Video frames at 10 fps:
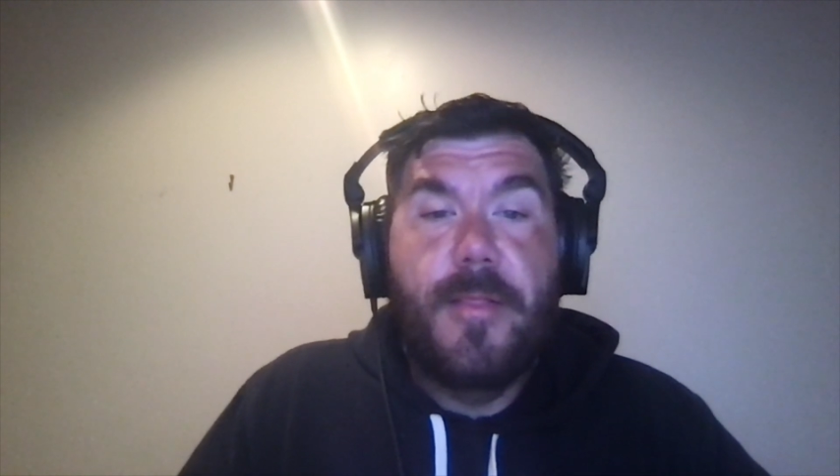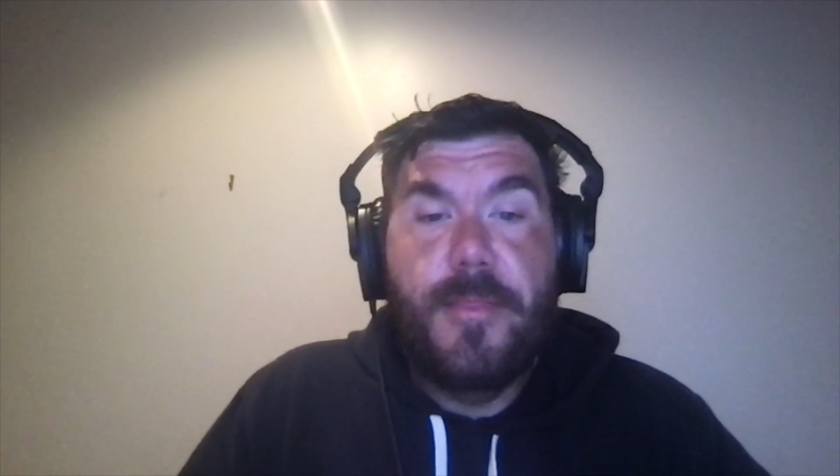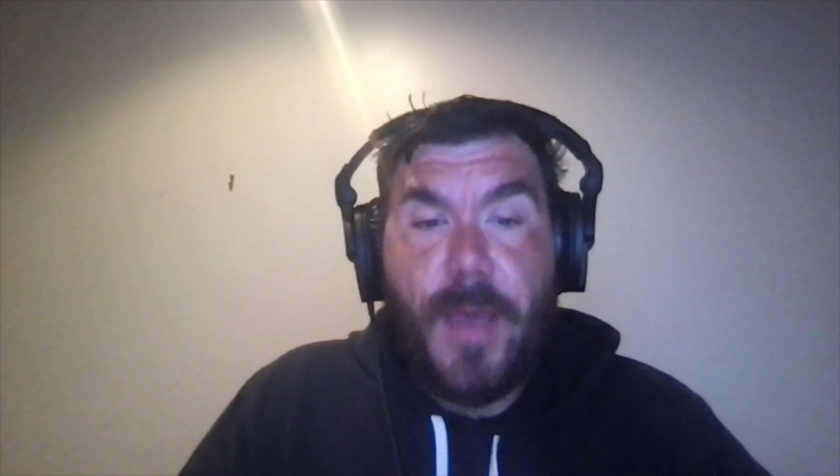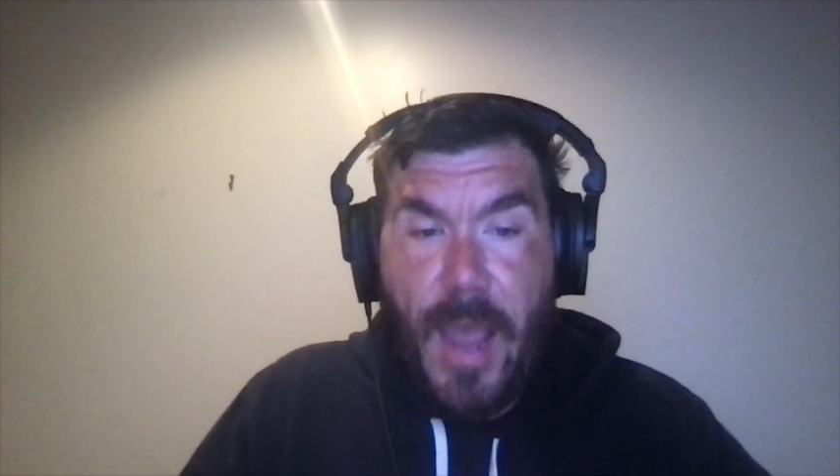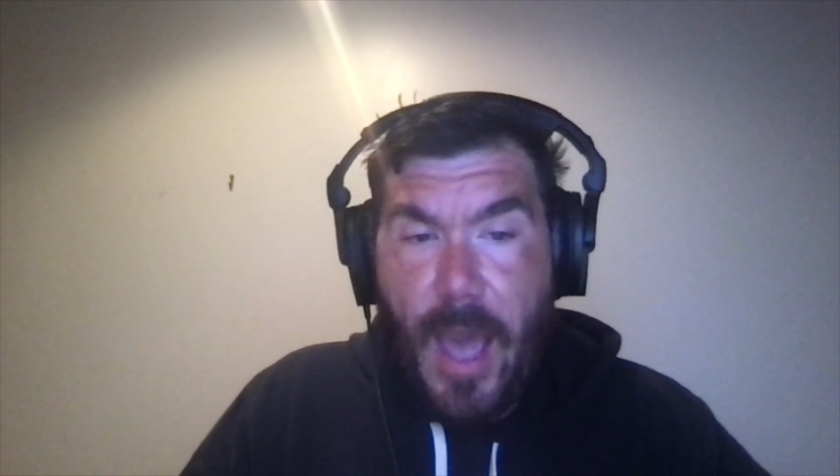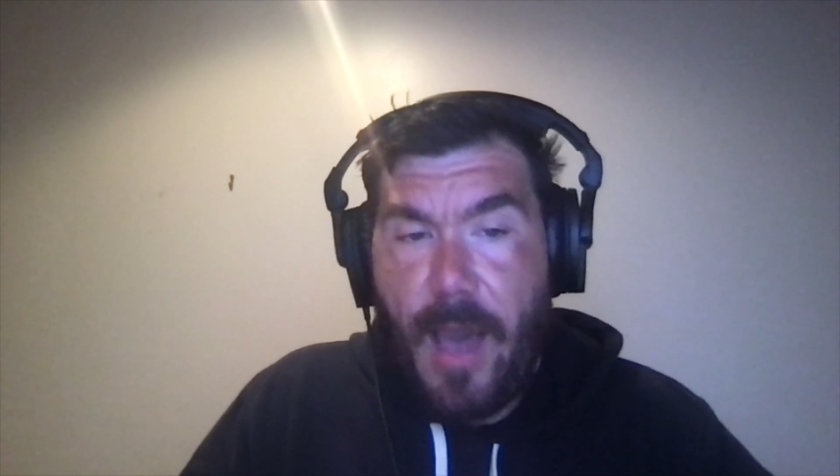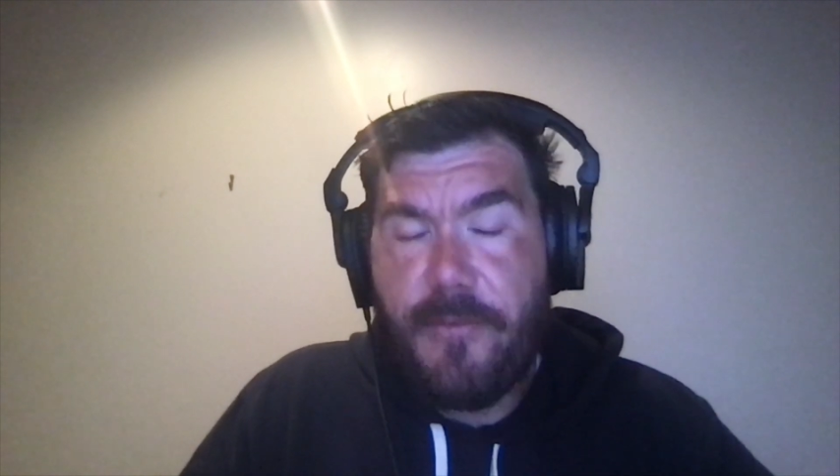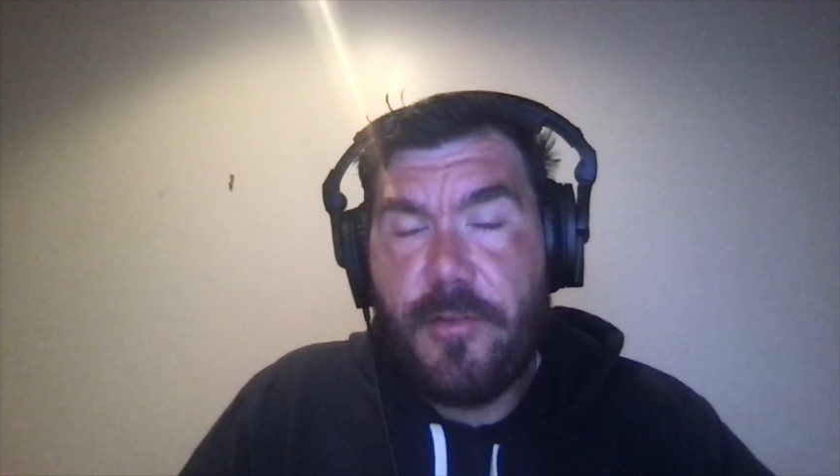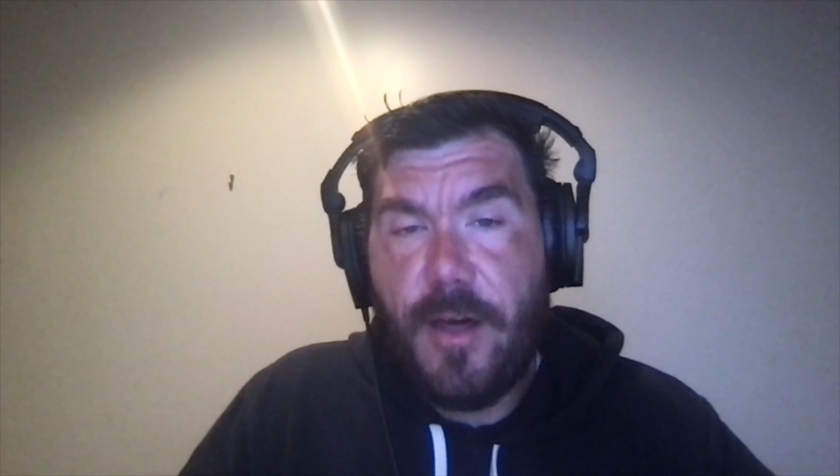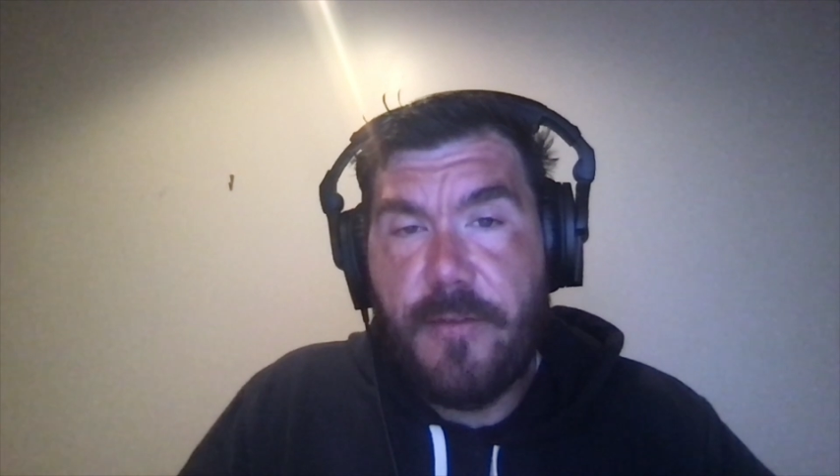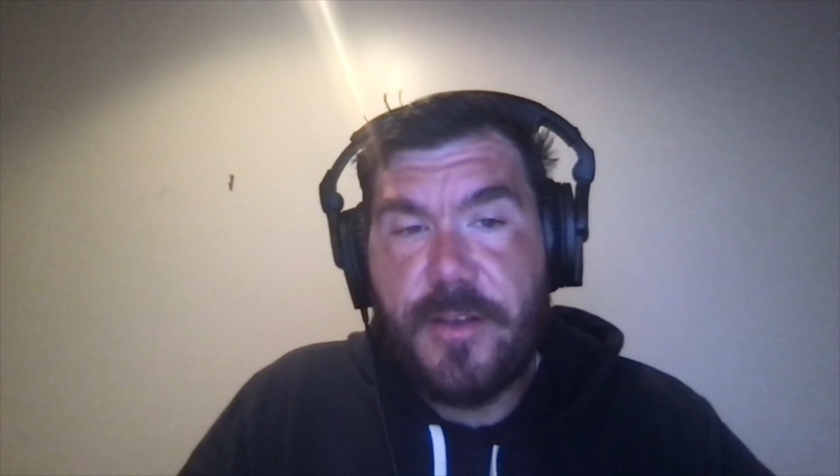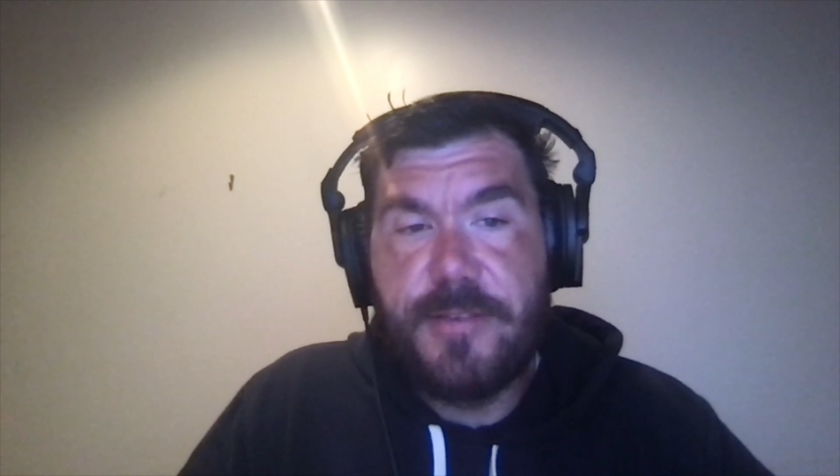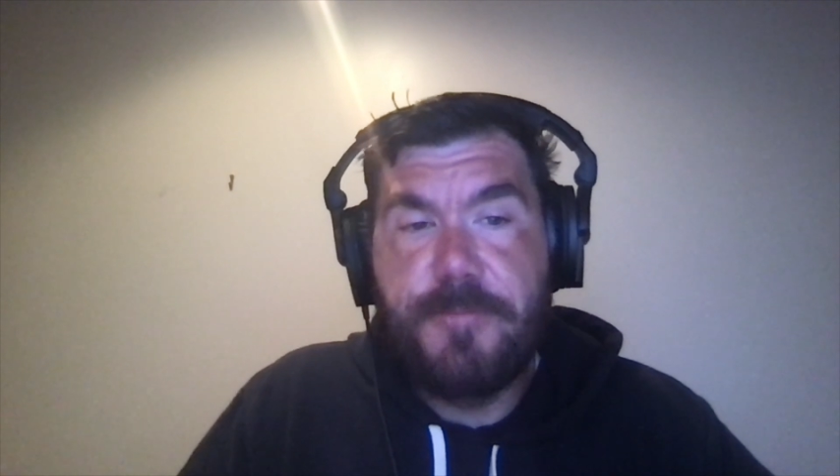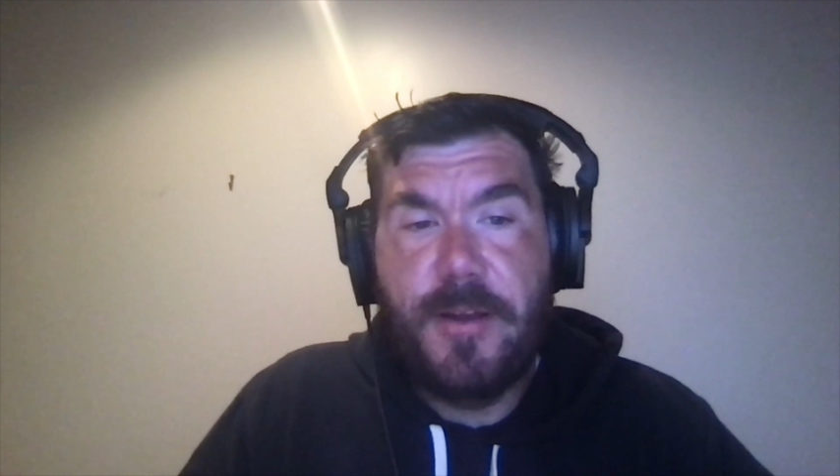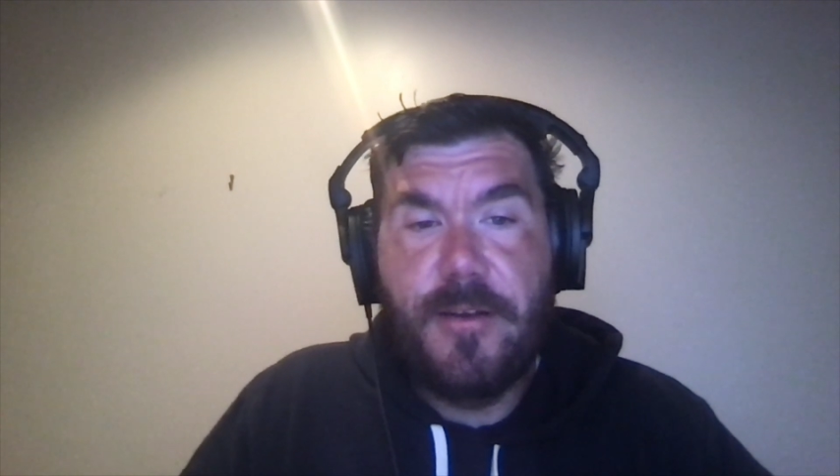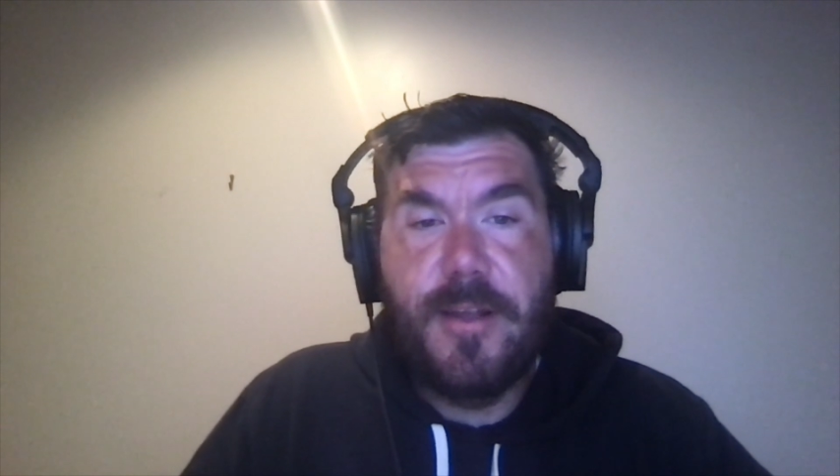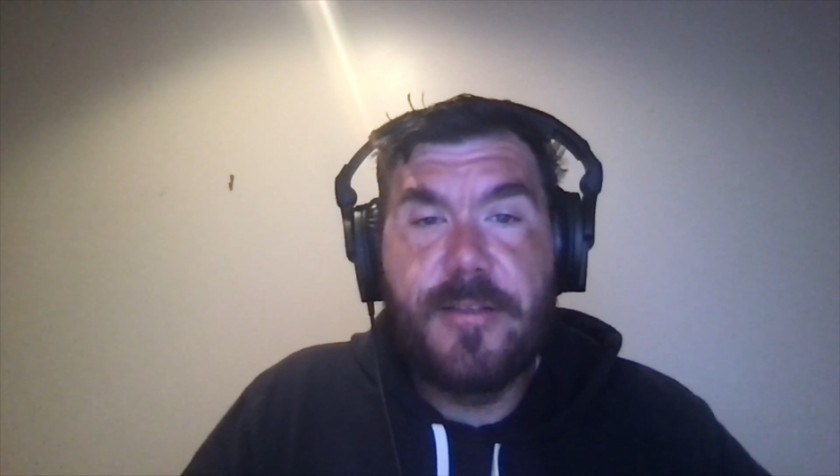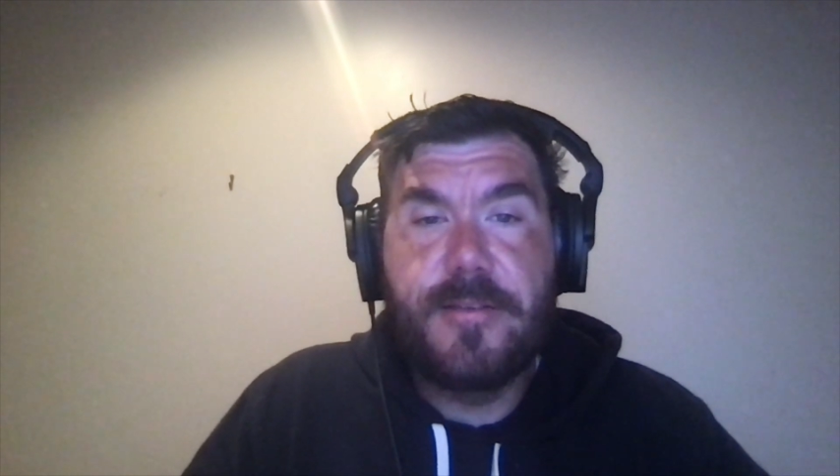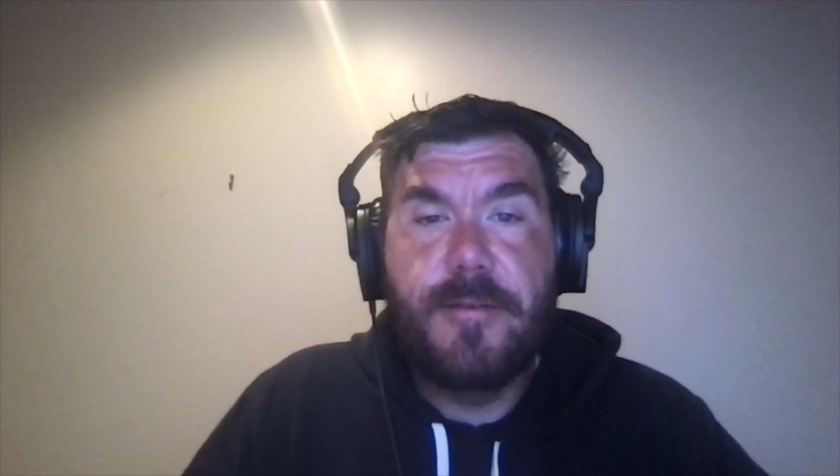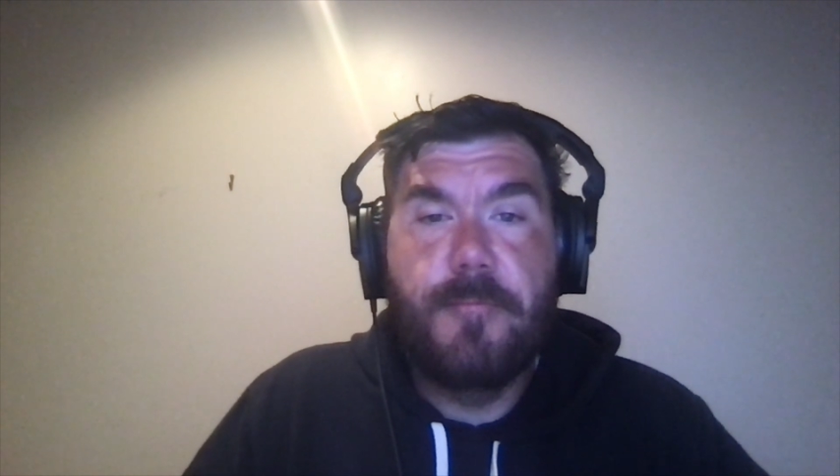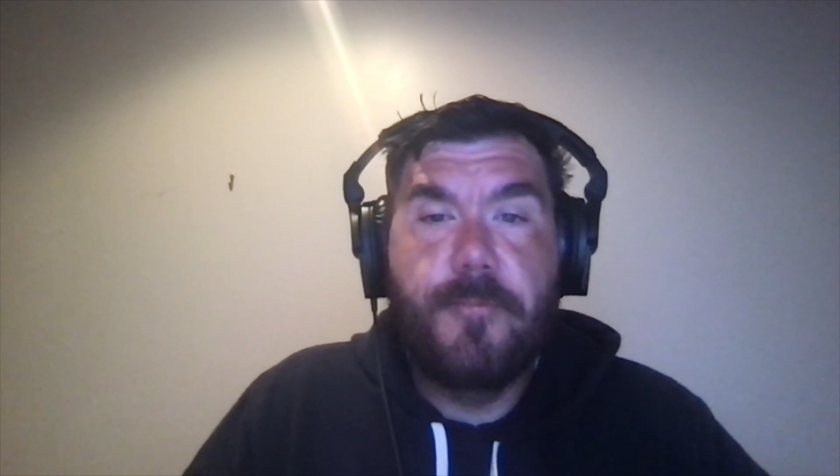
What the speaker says: They have a lot of experience,